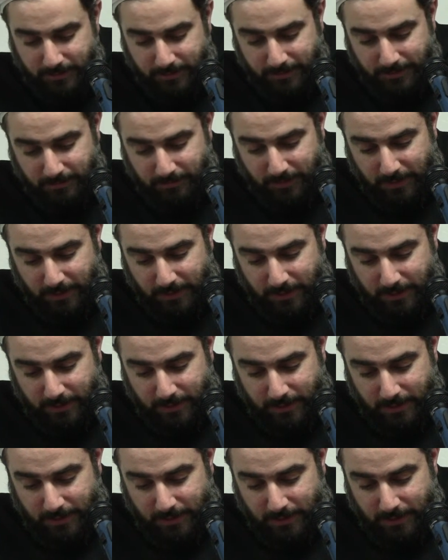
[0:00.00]

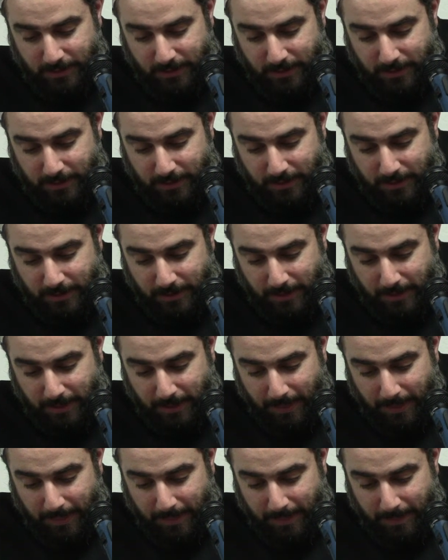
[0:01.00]

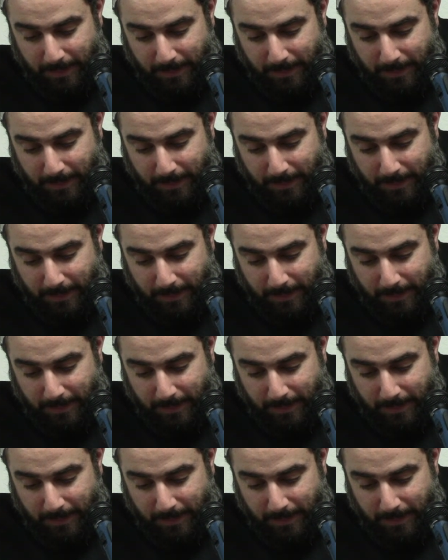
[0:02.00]
No one is speaking in this clip.